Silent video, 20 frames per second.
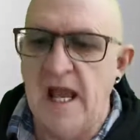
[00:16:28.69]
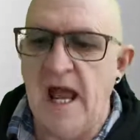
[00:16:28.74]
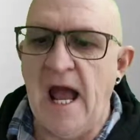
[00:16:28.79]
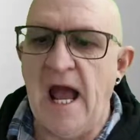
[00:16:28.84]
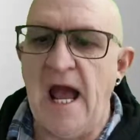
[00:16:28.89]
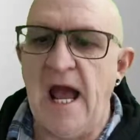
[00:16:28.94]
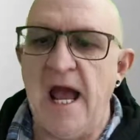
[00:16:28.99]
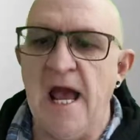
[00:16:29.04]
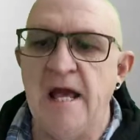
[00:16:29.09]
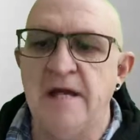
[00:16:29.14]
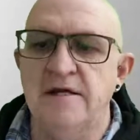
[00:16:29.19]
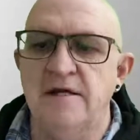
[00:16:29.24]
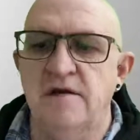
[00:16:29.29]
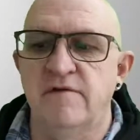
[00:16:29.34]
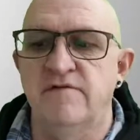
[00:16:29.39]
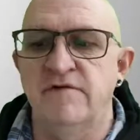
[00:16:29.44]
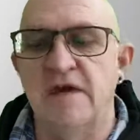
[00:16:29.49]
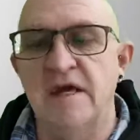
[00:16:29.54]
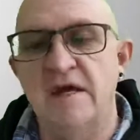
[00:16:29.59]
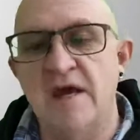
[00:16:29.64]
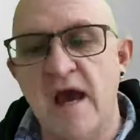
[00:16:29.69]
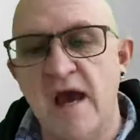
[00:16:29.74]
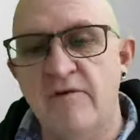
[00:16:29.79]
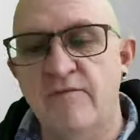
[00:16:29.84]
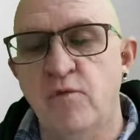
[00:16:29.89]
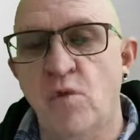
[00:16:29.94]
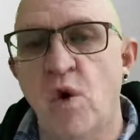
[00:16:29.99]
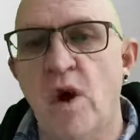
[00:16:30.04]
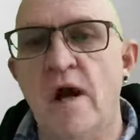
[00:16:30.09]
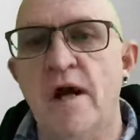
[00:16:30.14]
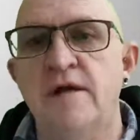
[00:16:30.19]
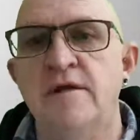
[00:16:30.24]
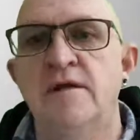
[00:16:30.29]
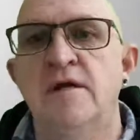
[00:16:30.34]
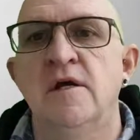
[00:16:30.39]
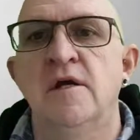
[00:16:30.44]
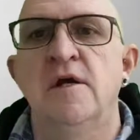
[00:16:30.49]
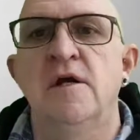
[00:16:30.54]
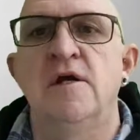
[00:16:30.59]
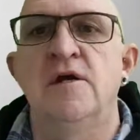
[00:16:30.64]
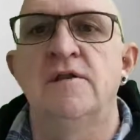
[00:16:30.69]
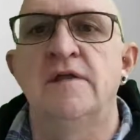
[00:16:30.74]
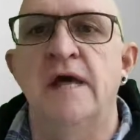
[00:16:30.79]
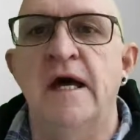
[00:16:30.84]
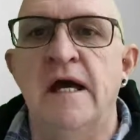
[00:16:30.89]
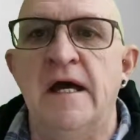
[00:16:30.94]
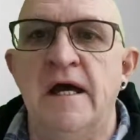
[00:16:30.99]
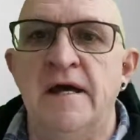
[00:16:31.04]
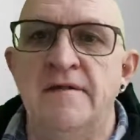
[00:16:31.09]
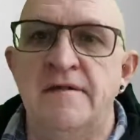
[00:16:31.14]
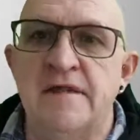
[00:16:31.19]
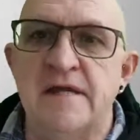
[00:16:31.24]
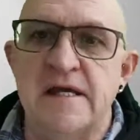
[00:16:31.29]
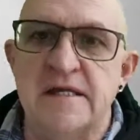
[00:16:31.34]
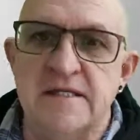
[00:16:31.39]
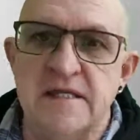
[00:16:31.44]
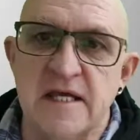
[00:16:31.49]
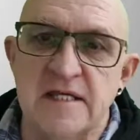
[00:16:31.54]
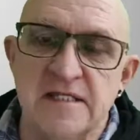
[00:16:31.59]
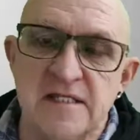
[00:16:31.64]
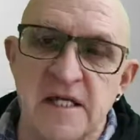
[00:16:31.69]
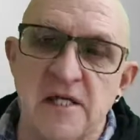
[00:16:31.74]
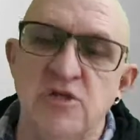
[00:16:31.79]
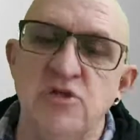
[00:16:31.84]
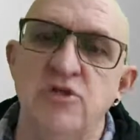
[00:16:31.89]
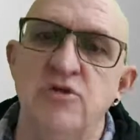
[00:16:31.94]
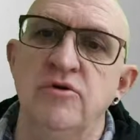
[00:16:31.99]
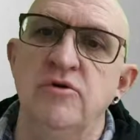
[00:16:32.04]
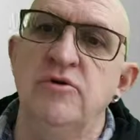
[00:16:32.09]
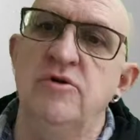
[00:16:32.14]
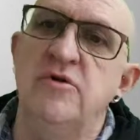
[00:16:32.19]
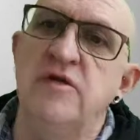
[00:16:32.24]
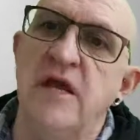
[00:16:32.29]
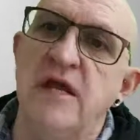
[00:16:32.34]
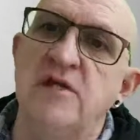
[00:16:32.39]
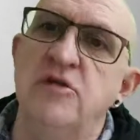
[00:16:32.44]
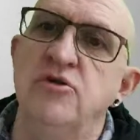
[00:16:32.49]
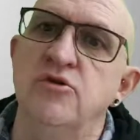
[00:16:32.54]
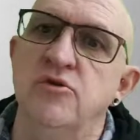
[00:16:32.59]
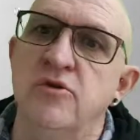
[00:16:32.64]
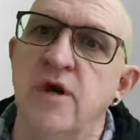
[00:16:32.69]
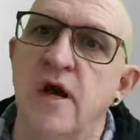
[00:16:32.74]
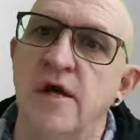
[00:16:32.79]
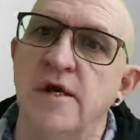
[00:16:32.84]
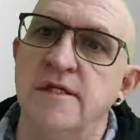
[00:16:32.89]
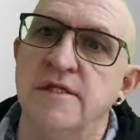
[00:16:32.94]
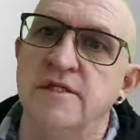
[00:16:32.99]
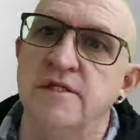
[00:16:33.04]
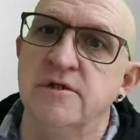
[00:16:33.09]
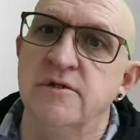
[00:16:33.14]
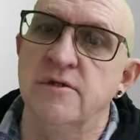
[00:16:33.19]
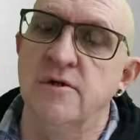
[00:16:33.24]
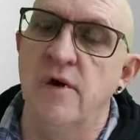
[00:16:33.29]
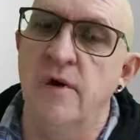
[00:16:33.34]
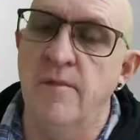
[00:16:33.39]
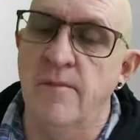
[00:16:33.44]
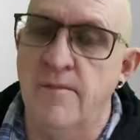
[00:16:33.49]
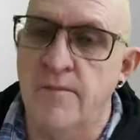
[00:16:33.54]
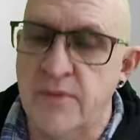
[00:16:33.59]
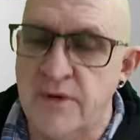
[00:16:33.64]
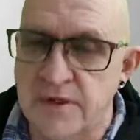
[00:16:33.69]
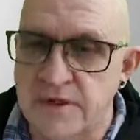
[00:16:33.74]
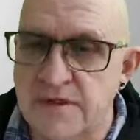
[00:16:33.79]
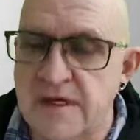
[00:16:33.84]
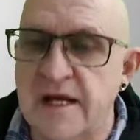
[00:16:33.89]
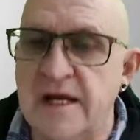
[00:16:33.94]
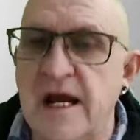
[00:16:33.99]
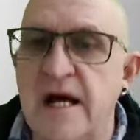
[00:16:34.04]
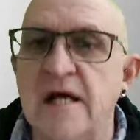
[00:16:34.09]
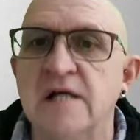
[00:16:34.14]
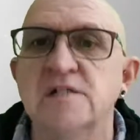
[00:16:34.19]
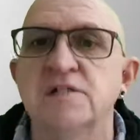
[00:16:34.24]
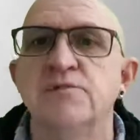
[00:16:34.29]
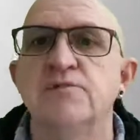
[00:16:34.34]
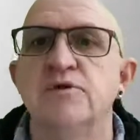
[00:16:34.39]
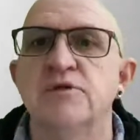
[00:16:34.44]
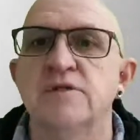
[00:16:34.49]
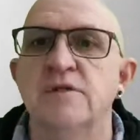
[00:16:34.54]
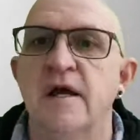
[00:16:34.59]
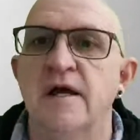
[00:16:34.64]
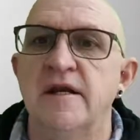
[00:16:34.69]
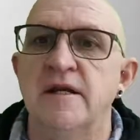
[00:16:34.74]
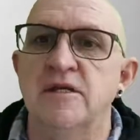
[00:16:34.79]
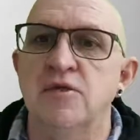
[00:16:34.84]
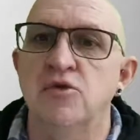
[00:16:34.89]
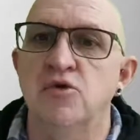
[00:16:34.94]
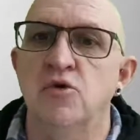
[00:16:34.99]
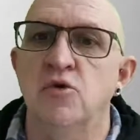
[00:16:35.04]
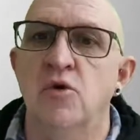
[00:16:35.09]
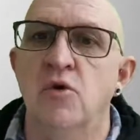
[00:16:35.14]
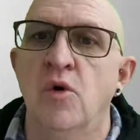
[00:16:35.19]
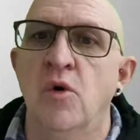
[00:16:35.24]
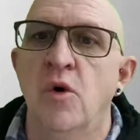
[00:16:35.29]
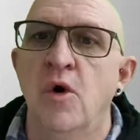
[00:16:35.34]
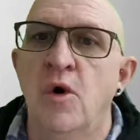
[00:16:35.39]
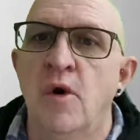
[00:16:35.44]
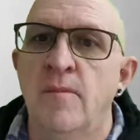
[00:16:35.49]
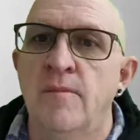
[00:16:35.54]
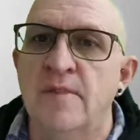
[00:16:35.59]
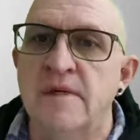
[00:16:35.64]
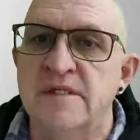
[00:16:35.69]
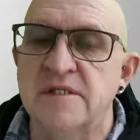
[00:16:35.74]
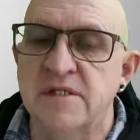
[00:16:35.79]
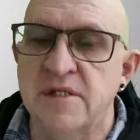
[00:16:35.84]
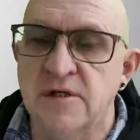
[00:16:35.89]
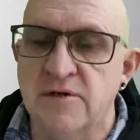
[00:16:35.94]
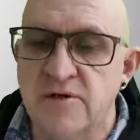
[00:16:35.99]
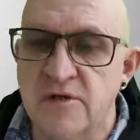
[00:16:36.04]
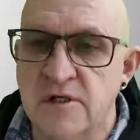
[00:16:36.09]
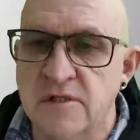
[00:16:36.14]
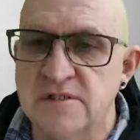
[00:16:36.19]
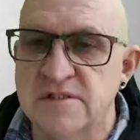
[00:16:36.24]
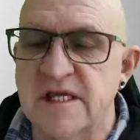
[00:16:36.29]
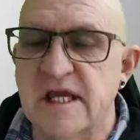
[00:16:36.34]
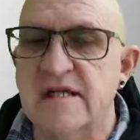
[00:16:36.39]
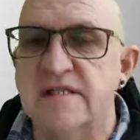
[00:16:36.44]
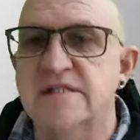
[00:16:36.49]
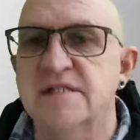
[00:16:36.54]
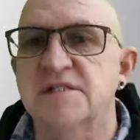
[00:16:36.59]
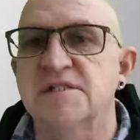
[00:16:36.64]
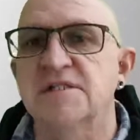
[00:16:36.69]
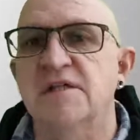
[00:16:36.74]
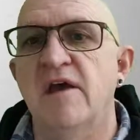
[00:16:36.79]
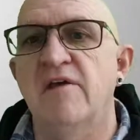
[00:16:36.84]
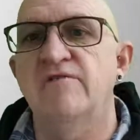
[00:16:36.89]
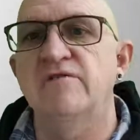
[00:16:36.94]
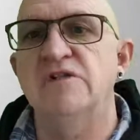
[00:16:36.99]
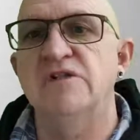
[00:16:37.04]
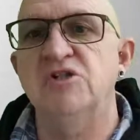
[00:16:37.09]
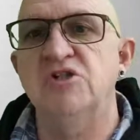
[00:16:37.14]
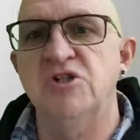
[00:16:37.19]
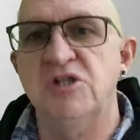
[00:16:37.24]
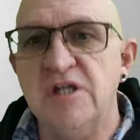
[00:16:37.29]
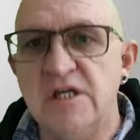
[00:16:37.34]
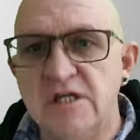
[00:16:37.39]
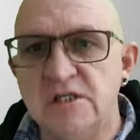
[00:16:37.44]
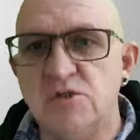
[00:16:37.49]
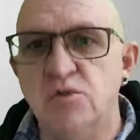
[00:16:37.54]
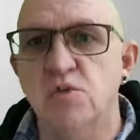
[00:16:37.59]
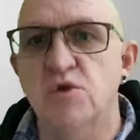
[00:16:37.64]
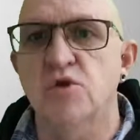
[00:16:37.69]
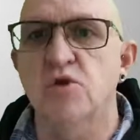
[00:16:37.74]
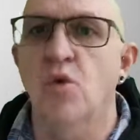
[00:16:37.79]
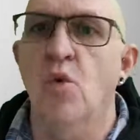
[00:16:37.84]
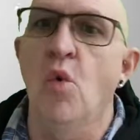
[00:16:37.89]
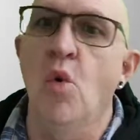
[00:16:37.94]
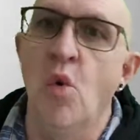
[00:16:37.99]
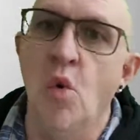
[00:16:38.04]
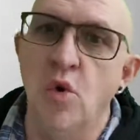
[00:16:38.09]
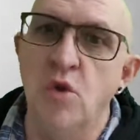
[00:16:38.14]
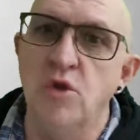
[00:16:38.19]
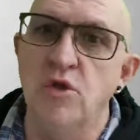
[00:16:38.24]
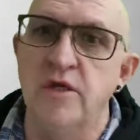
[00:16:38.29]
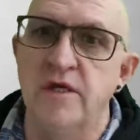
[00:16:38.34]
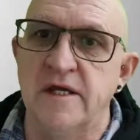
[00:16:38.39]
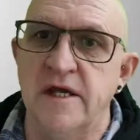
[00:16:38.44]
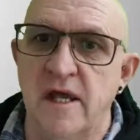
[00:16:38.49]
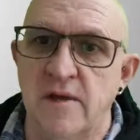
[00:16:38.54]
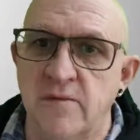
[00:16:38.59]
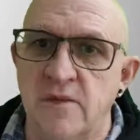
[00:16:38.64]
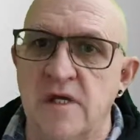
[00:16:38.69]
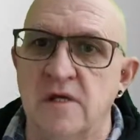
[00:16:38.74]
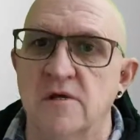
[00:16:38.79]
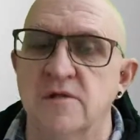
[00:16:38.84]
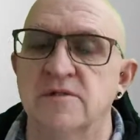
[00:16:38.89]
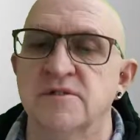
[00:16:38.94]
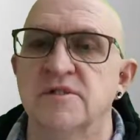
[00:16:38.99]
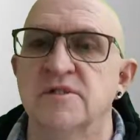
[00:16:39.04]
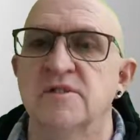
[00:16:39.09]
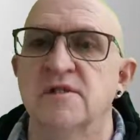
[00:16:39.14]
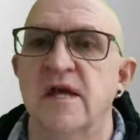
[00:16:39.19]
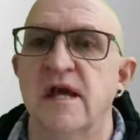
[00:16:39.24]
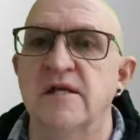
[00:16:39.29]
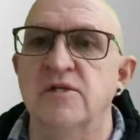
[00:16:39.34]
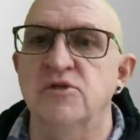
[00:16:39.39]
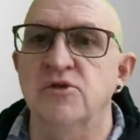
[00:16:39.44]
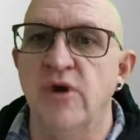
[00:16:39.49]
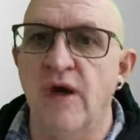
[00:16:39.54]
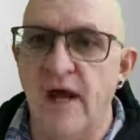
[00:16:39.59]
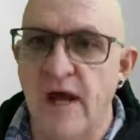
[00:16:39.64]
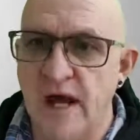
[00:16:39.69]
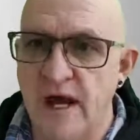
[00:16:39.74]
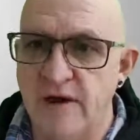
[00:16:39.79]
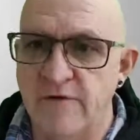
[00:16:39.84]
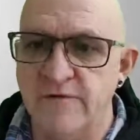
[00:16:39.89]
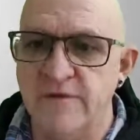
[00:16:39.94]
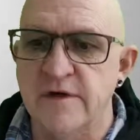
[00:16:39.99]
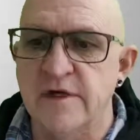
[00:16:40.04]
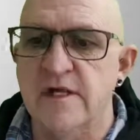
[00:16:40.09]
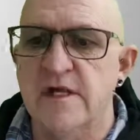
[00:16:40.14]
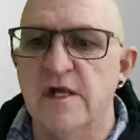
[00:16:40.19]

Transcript: And if they have one that they send you, then you're going to print that out, put that in your material data safety sheet with all the chemicals that you have.